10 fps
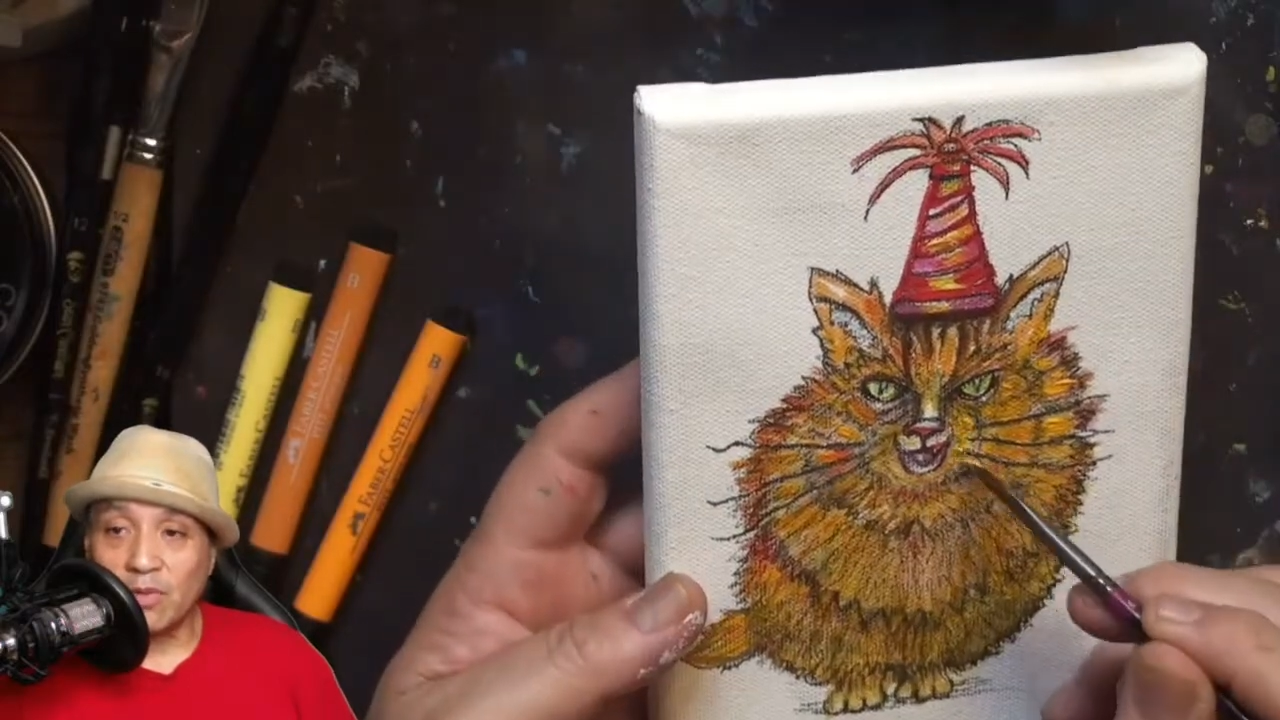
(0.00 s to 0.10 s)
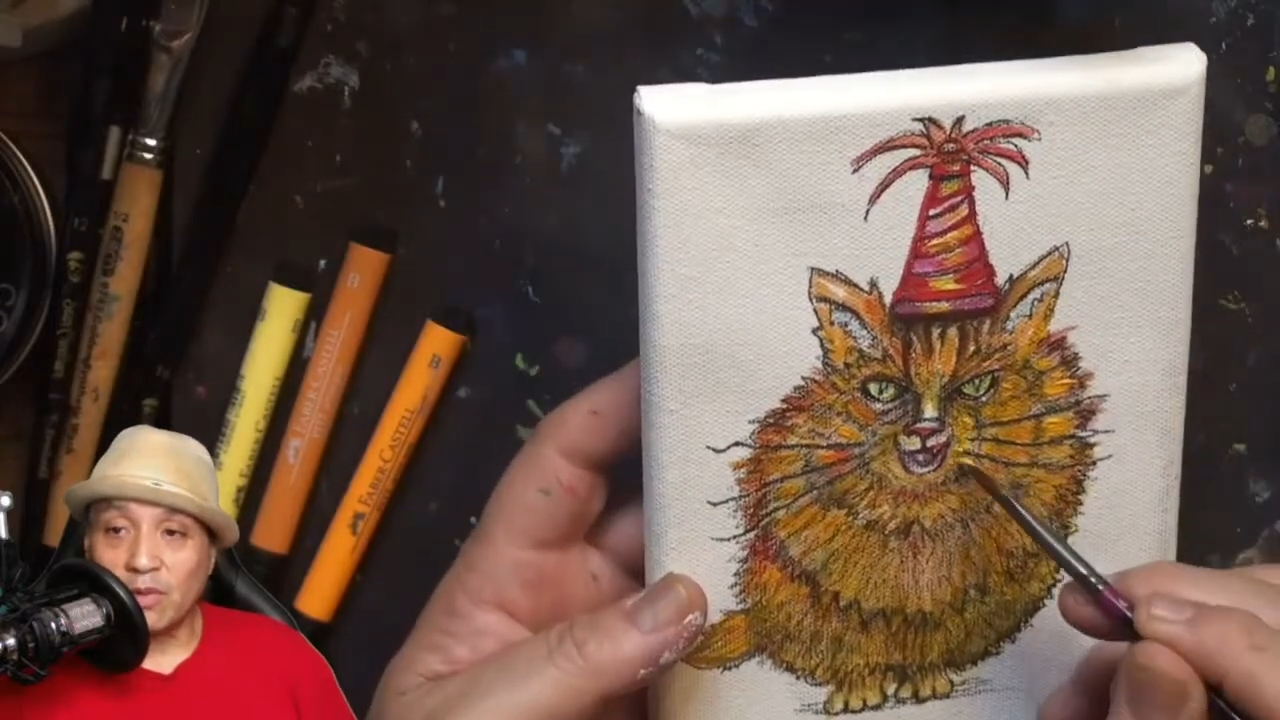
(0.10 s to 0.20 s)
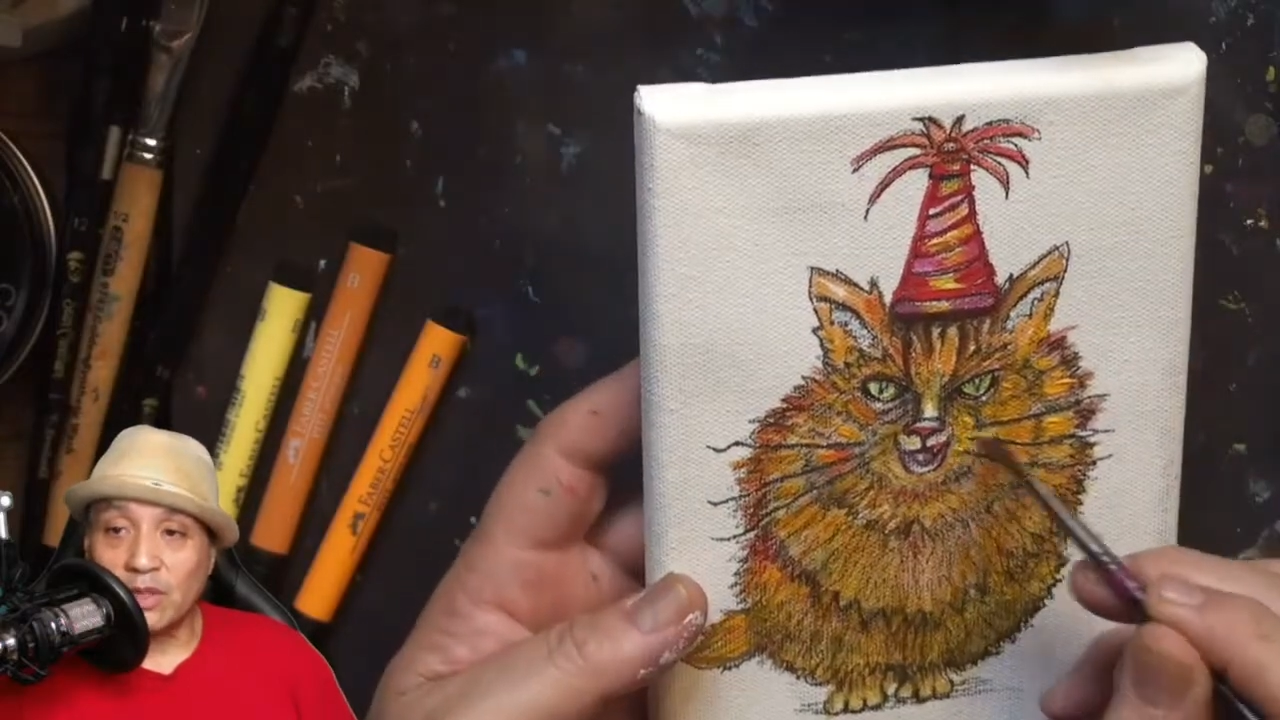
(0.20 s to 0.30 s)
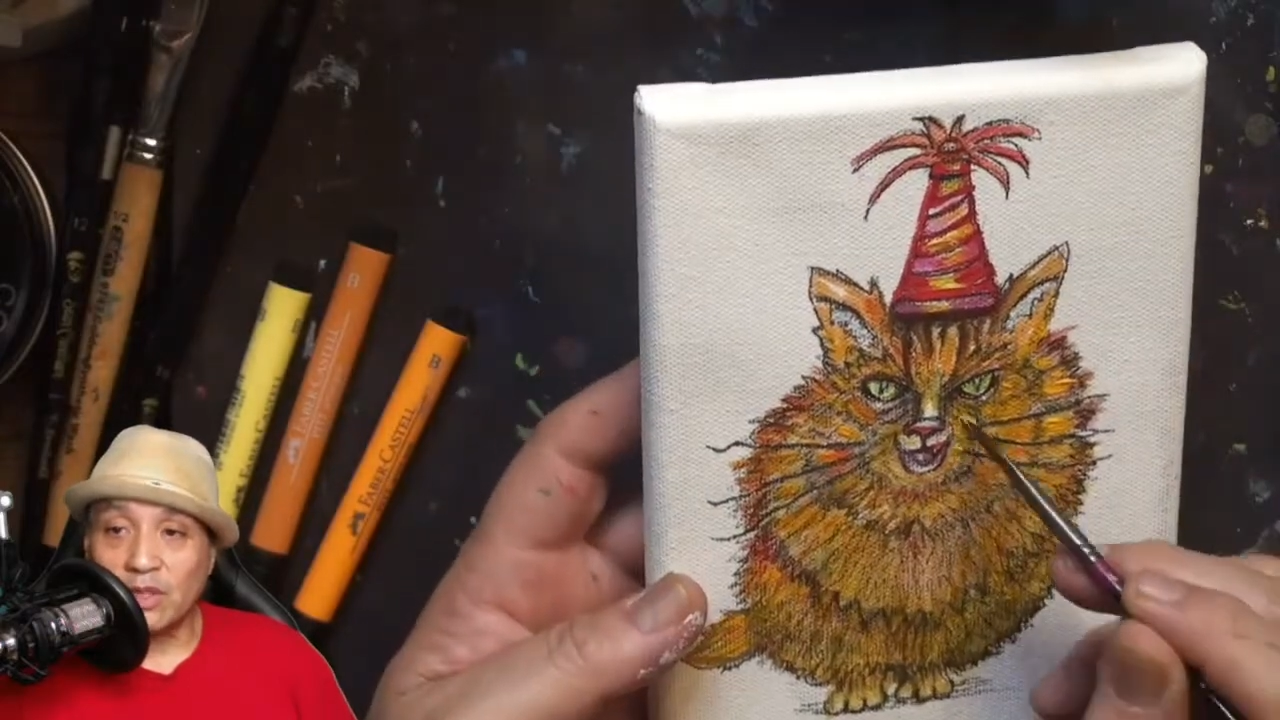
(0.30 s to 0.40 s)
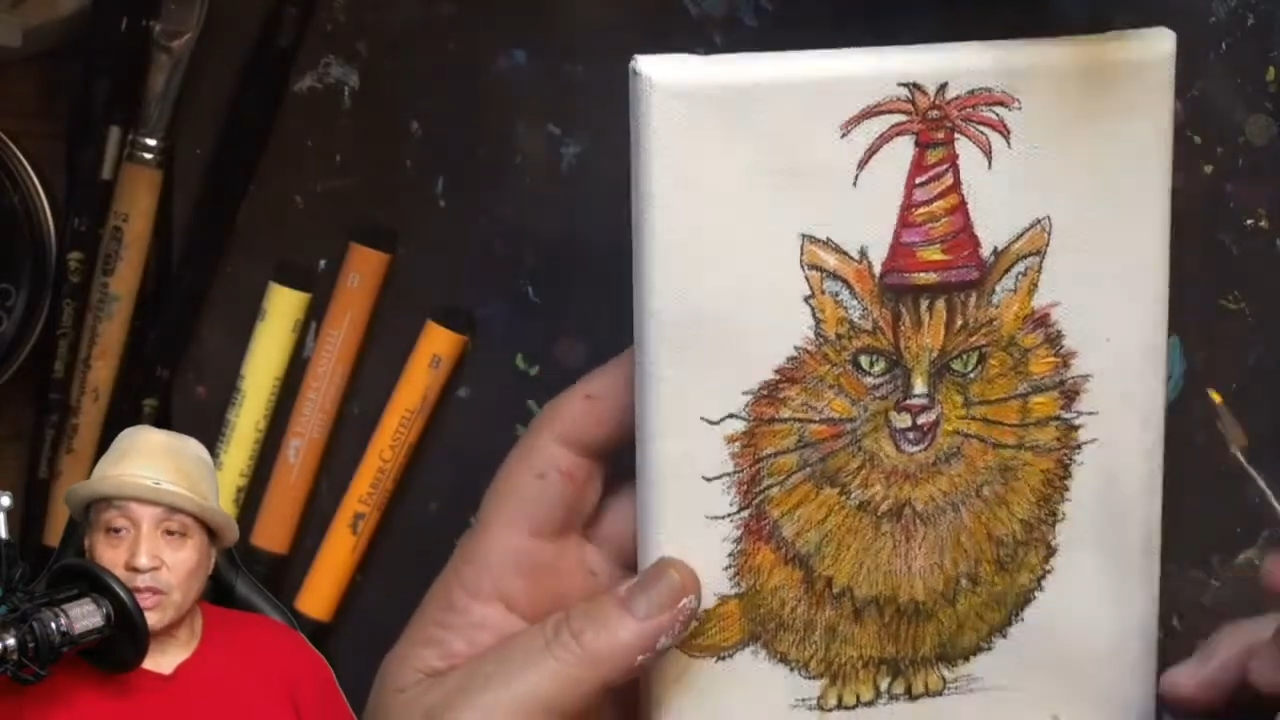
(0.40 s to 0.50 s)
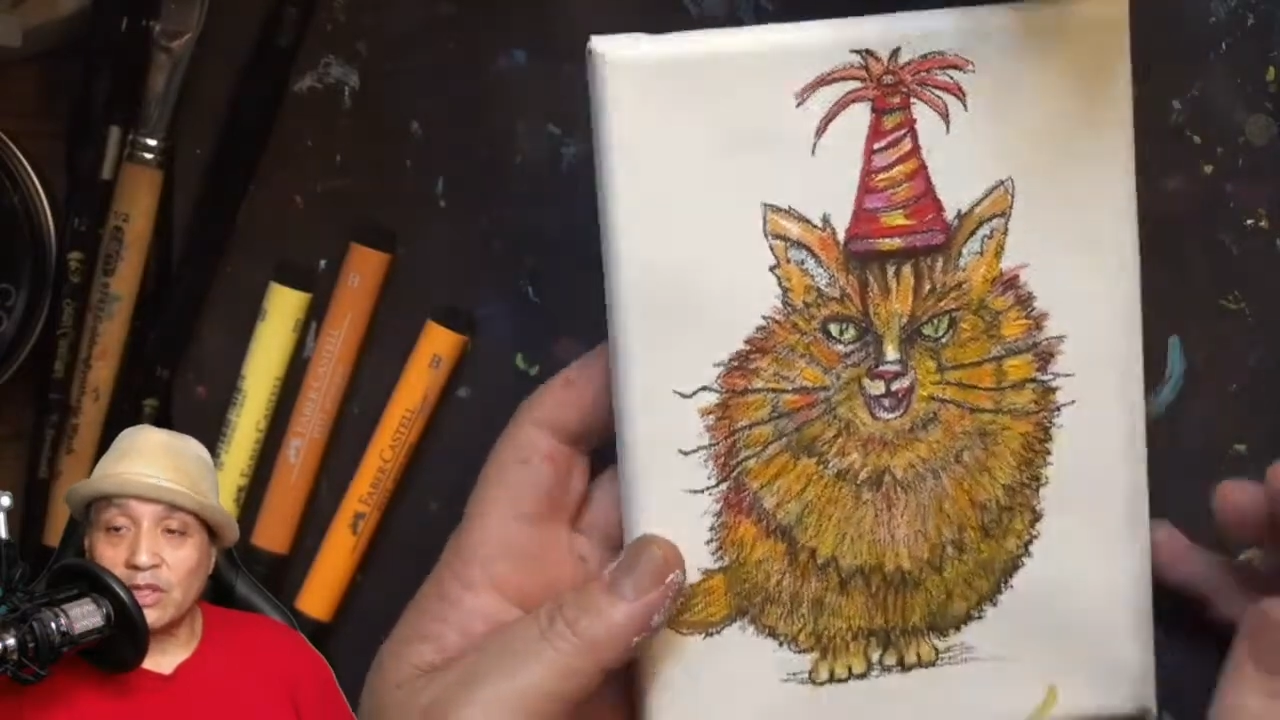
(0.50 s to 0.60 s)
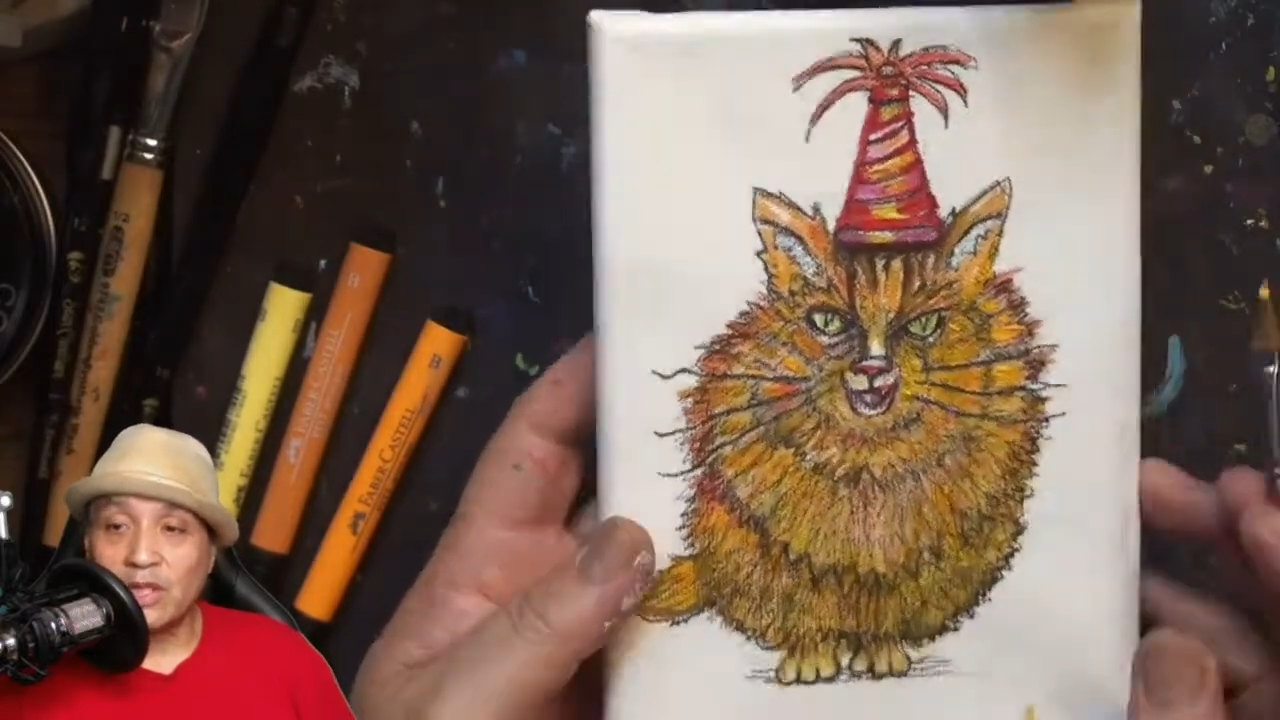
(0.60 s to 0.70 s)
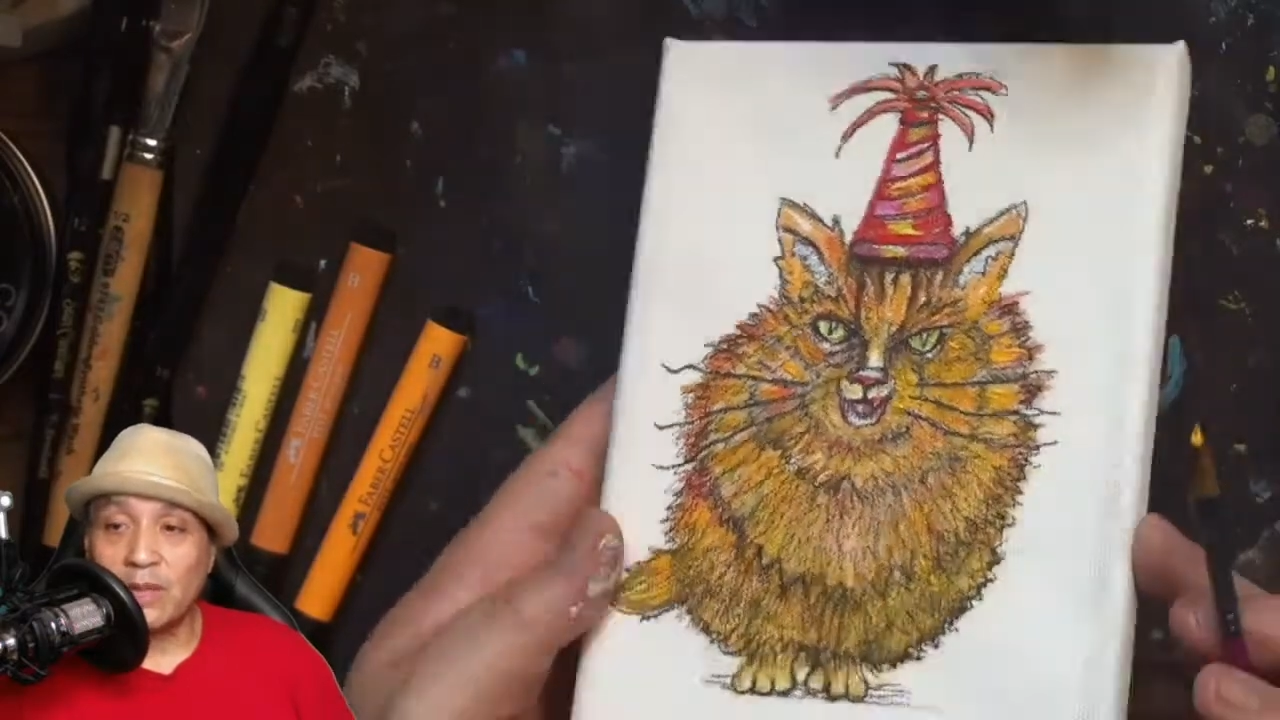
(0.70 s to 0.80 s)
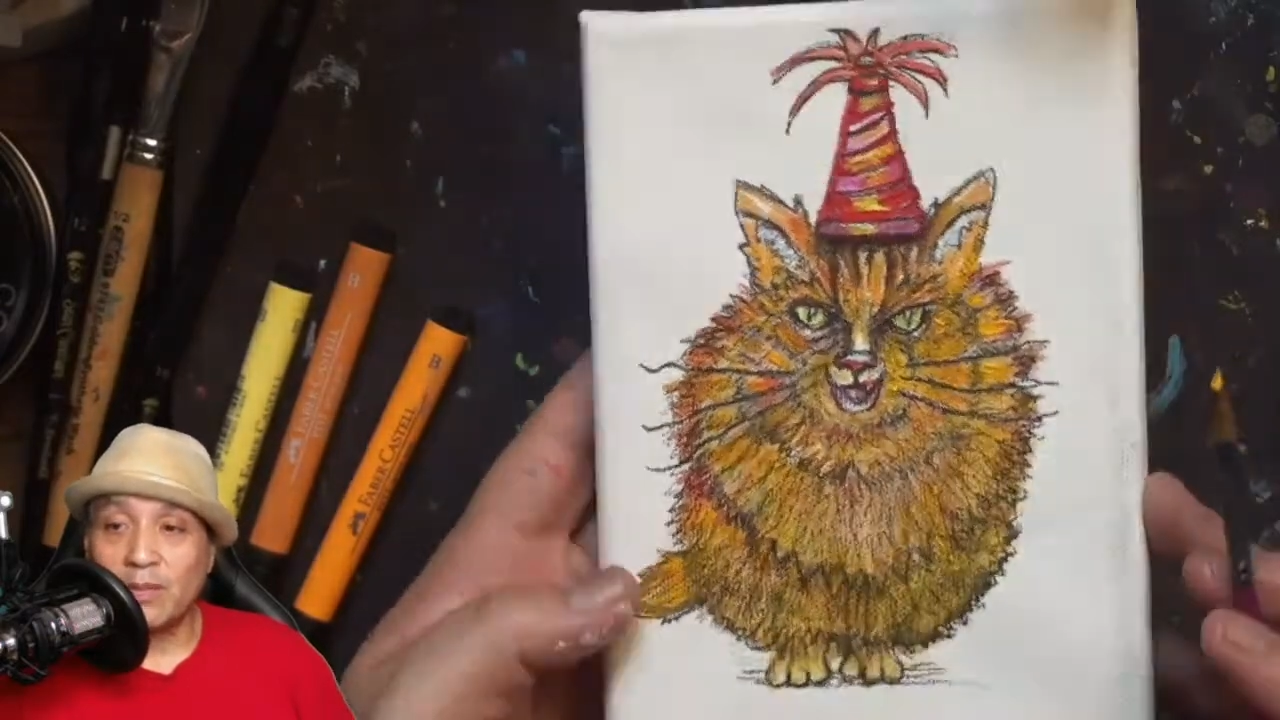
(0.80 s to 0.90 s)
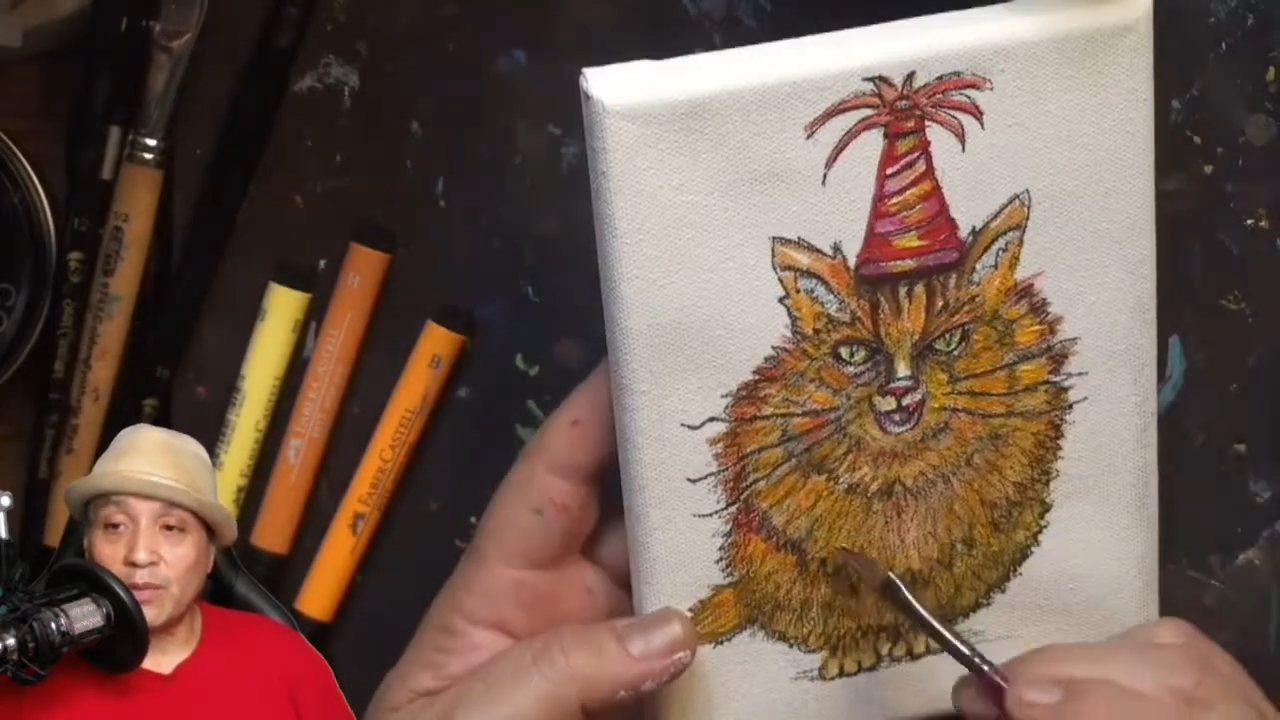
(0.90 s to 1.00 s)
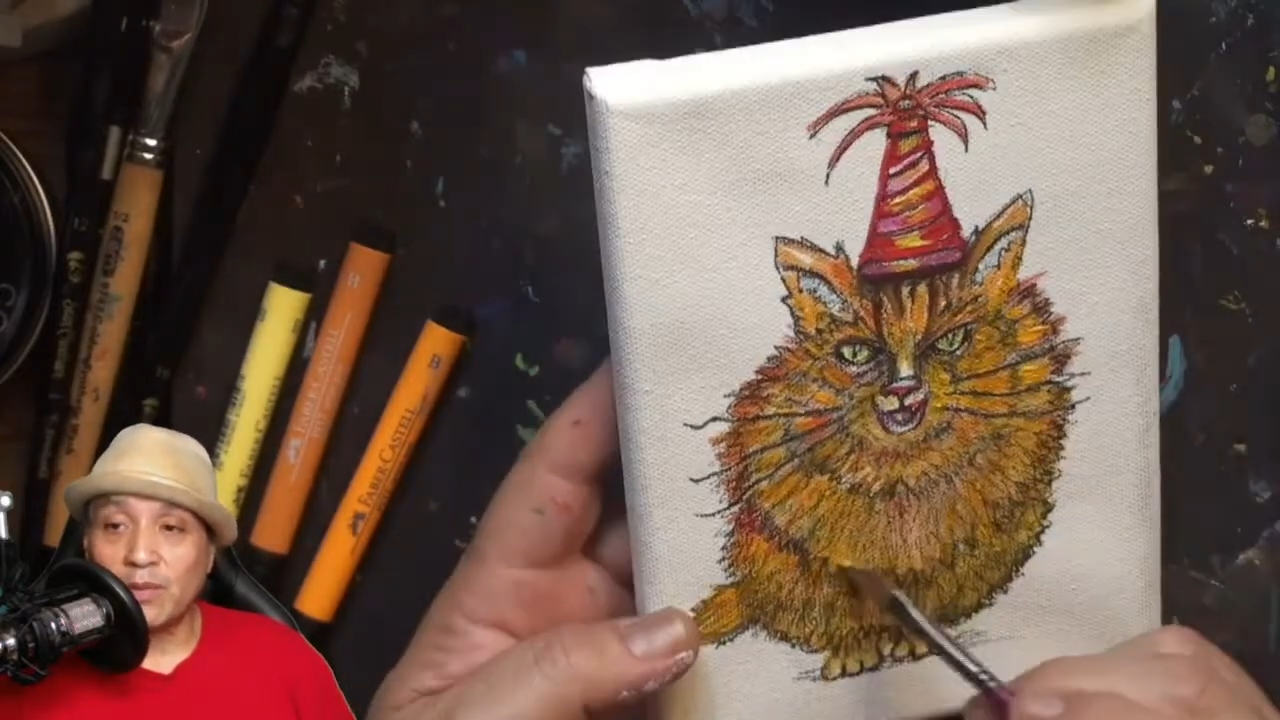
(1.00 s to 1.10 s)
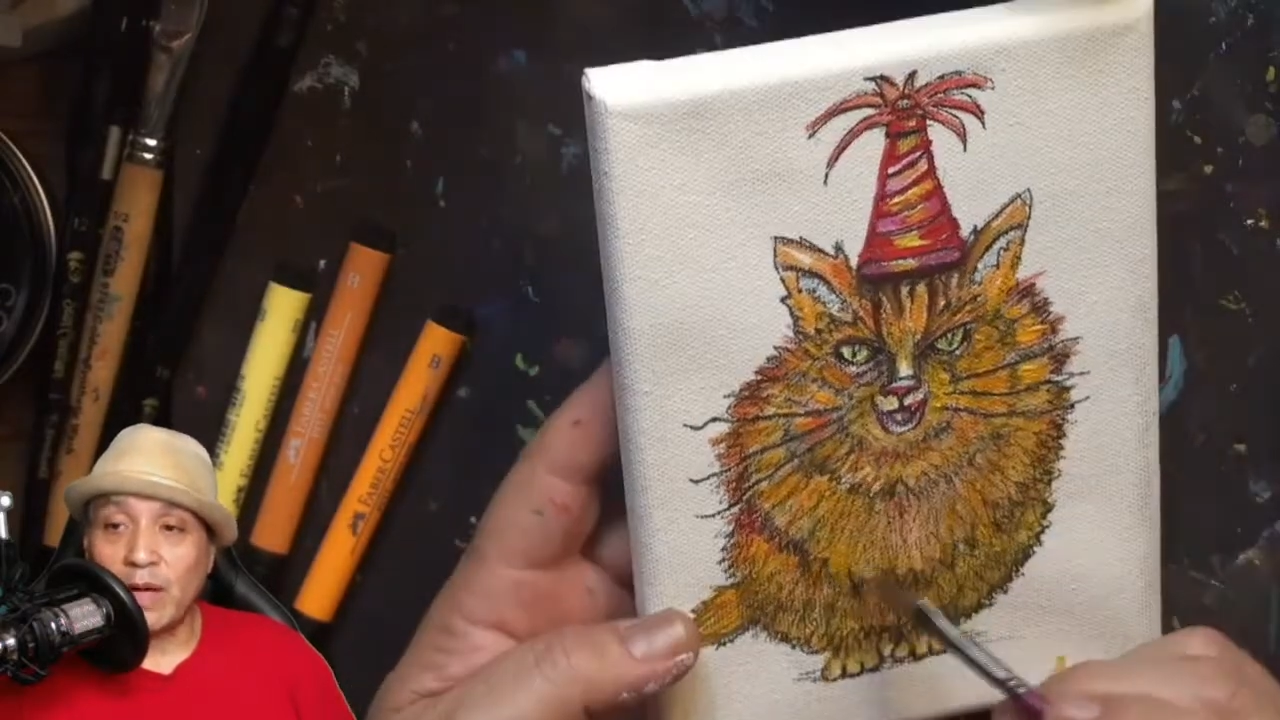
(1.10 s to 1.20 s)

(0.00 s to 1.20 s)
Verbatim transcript: which she can shape her